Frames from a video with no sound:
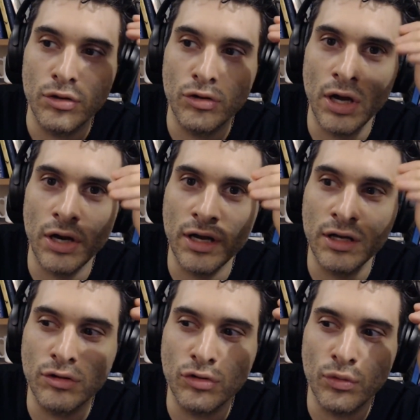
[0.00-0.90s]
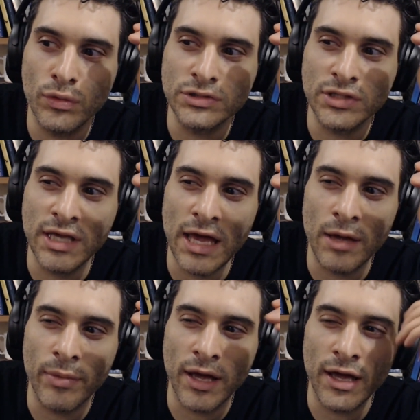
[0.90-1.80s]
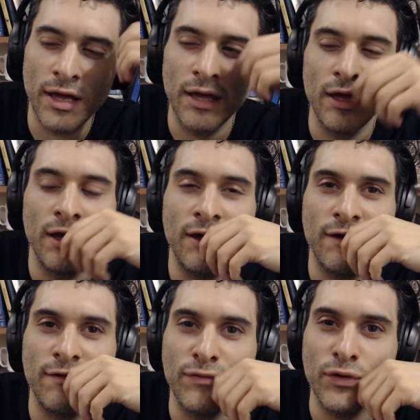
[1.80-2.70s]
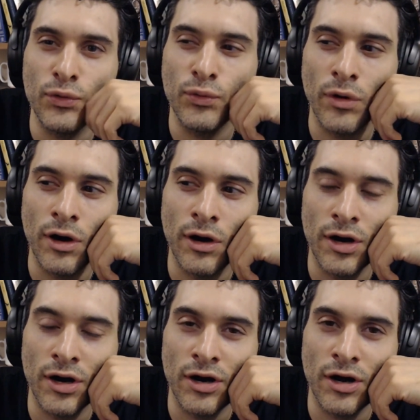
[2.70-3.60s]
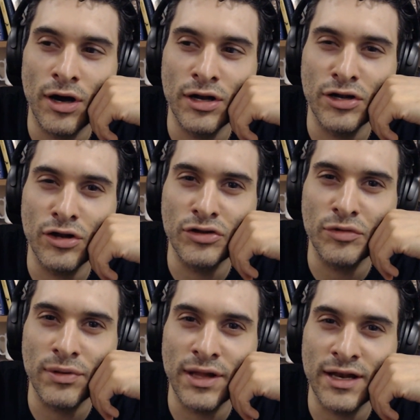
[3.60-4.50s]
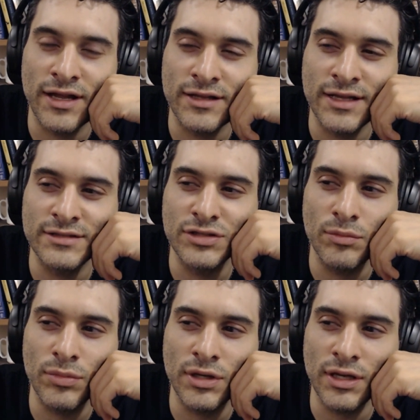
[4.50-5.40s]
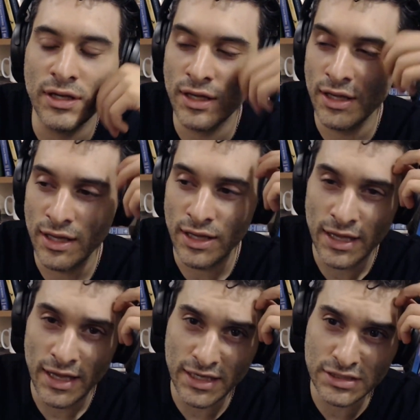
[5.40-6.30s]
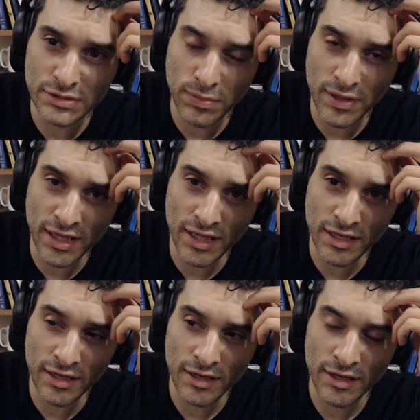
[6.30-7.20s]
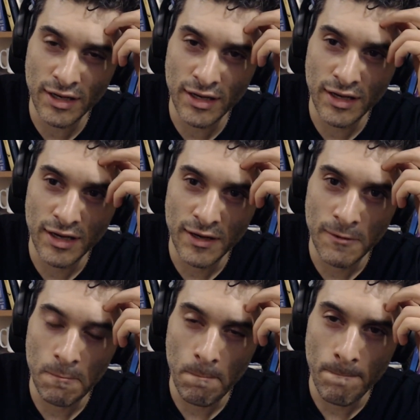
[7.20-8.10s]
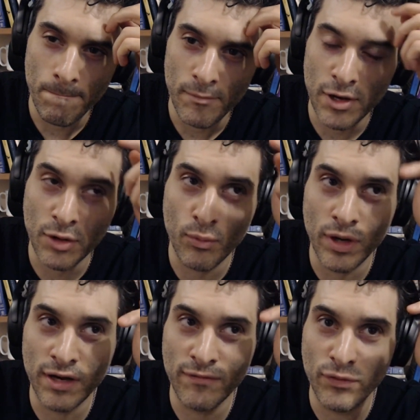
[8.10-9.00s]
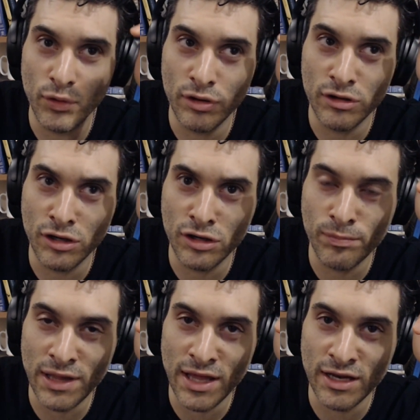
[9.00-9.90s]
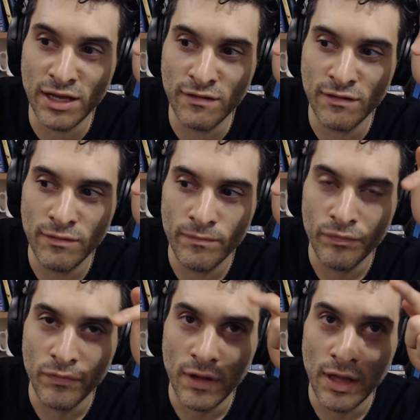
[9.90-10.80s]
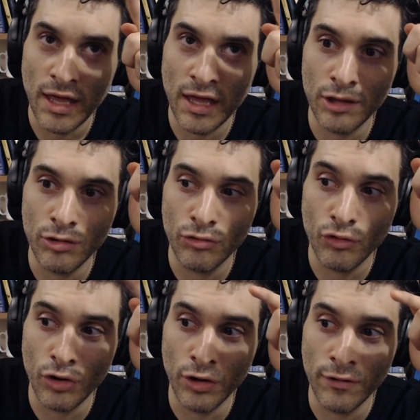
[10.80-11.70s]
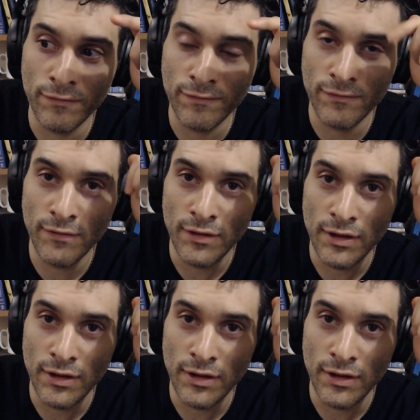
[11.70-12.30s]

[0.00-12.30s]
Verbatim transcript: direct towards the kaaba if you are on another planet can somebody explain like what if you're on another planet and the earth